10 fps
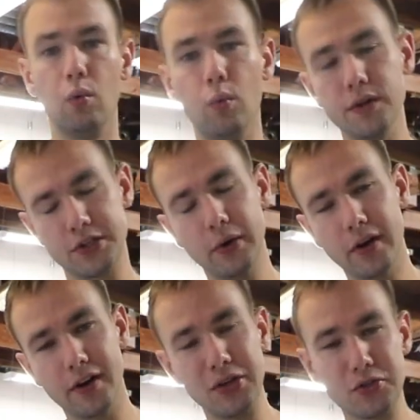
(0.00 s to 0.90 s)
What's going
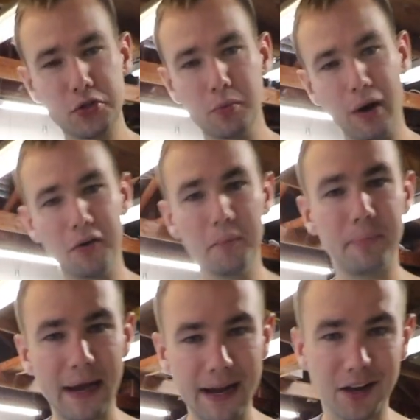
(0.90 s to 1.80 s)
on YouTube? Welcome
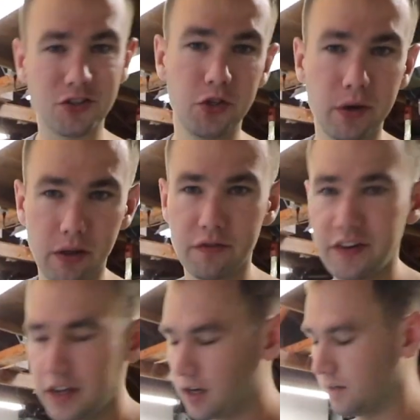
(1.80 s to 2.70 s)
back to another
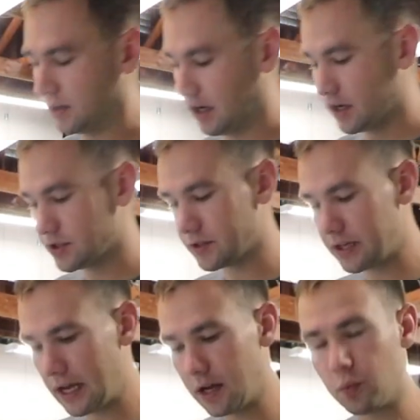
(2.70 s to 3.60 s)
video. So
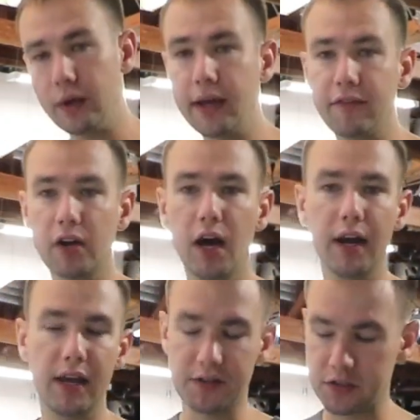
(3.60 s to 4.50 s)
today we have
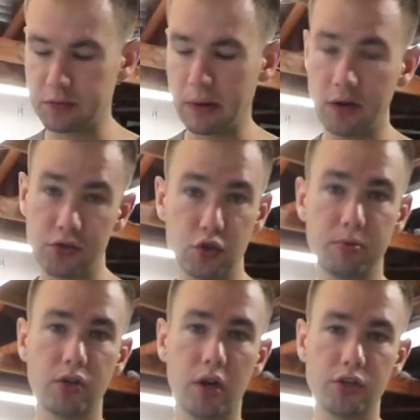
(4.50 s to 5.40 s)
got a spare
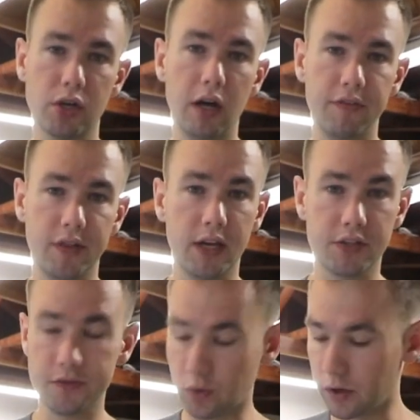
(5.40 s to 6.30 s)
supercharger off the
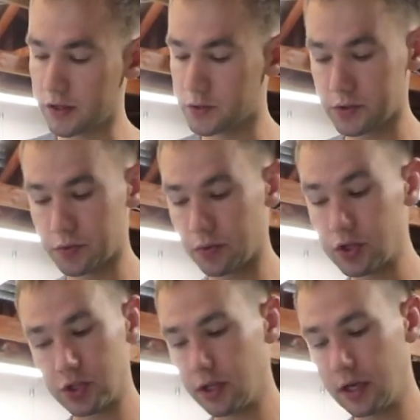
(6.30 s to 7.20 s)
S4. This was
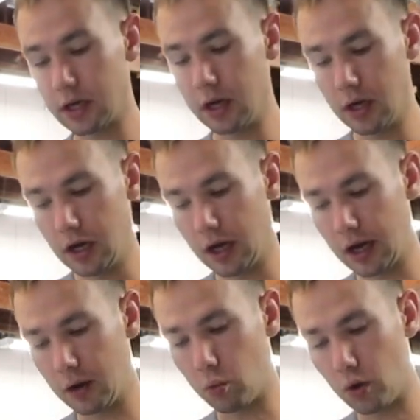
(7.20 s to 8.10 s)
originally
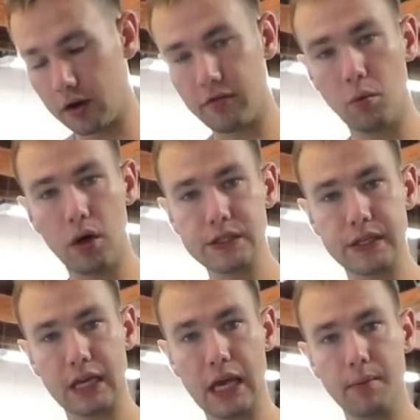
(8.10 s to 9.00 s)
one of the ones
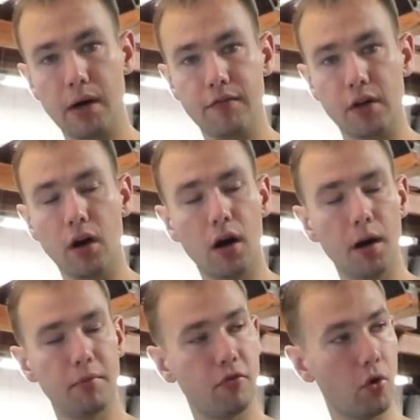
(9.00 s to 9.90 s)
that came off the
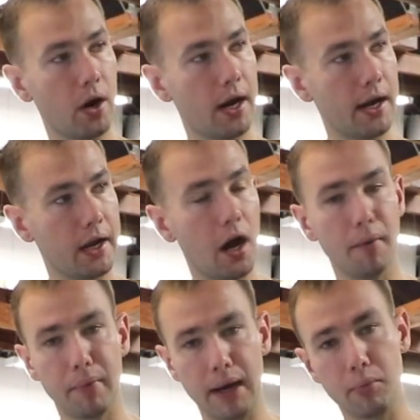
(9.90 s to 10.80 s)
car before I
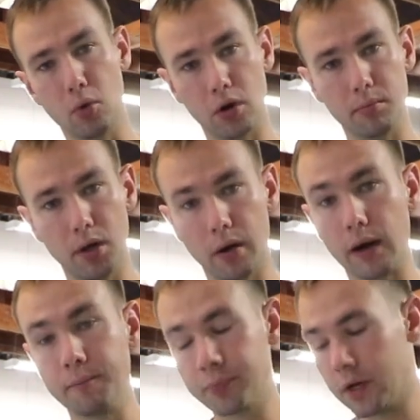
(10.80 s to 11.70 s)
got my ported
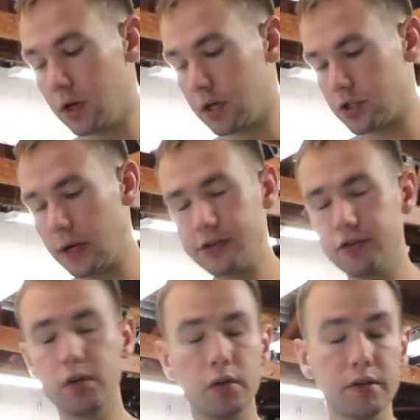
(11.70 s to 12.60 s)
blower. So
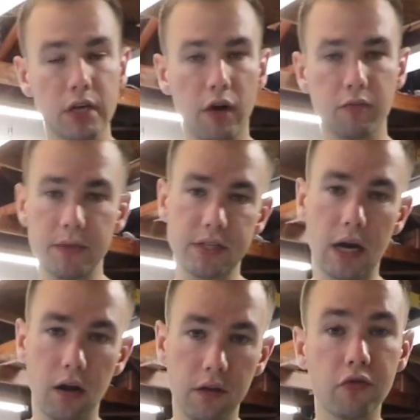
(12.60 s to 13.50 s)
as you can tell from the
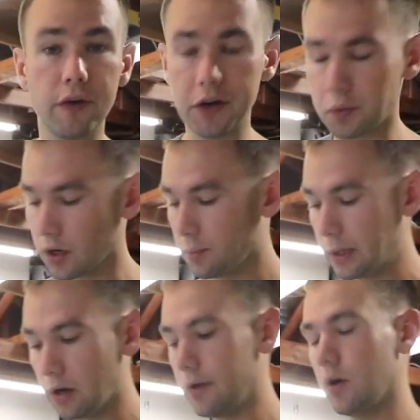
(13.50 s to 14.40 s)
title of this video, we're going to
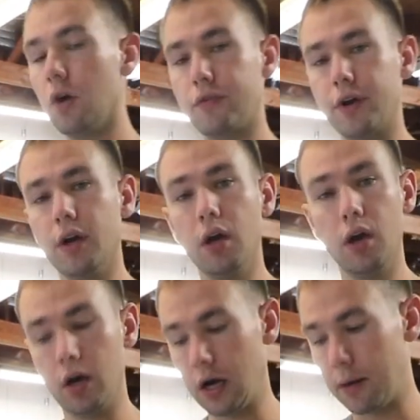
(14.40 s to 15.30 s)
be going over
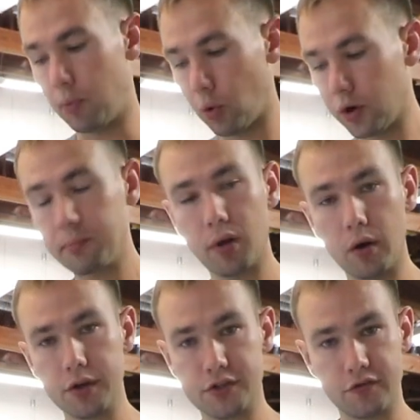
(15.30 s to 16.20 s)
ported
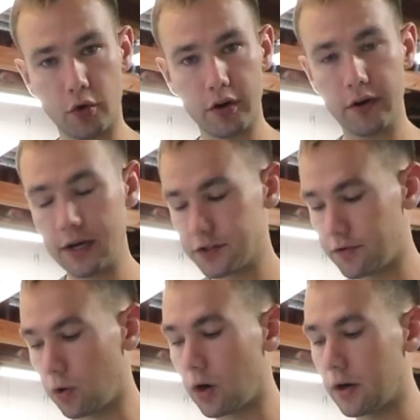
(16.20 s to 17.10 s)
blowers for your
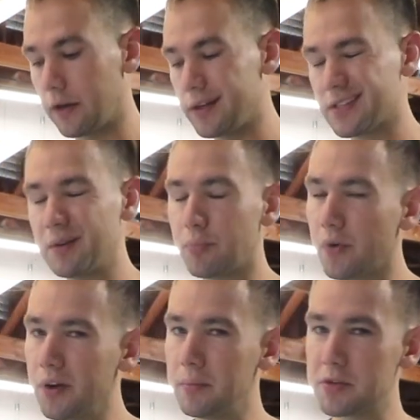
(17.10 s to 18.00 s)
S4. Now this can
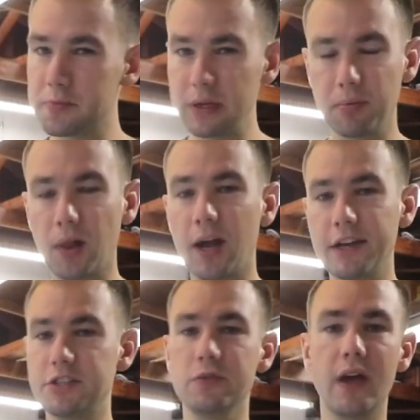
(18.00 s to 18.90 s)
pretty much be
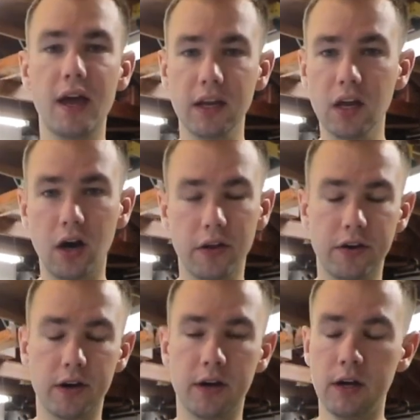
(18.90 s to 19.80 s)
applied to any
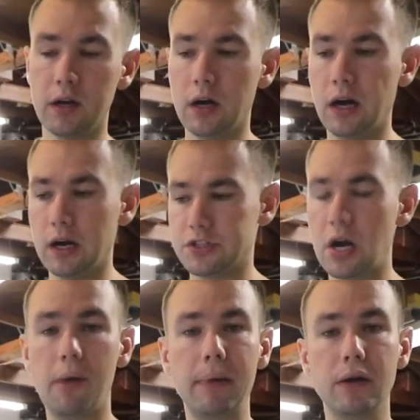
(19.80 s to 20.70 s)
other
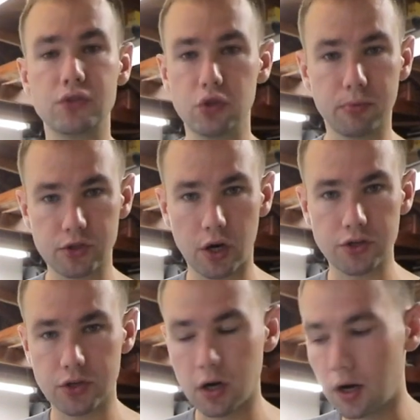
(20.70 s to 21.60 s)
top mount
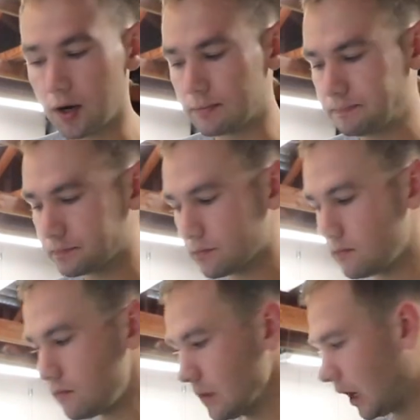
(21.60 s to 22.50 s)
supercharger car
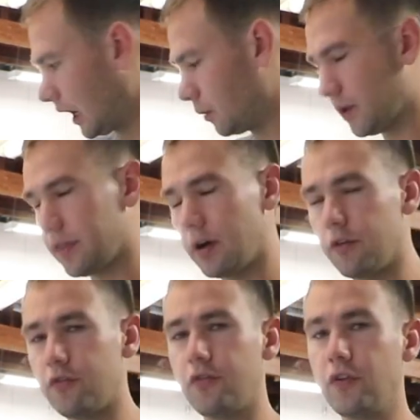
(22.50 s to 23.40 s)
with
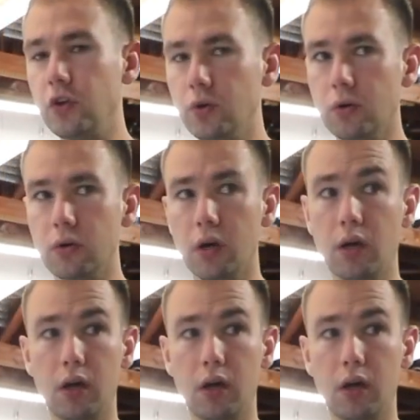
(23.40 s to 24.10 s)
a few